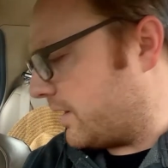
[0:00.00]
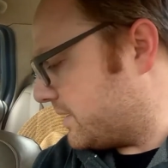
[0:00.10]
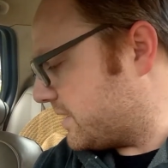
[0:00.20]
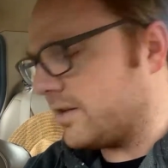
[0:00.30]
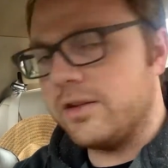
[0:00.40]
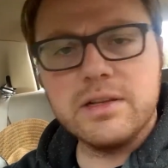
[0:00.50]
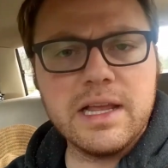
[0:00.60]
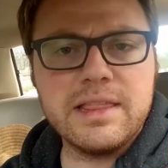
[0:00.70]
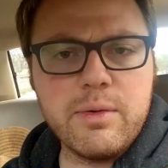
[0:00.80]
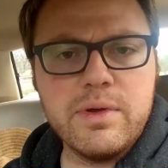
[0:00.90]
It didn't look
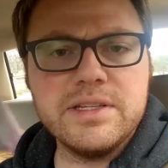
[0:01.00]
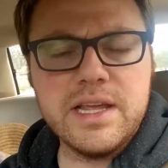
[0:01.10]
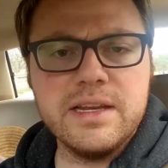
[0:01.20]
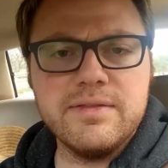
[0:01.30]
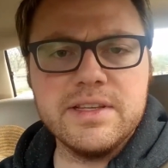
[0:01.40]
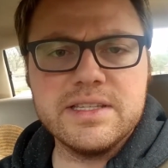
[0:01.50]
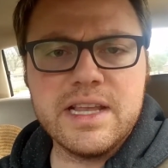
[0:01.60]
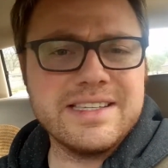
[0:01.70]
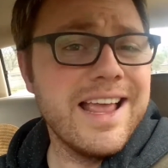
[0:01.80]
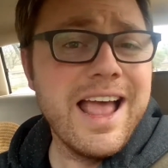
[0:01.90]
like they went to any of these
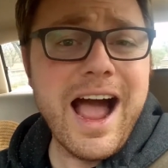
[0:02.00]
sets.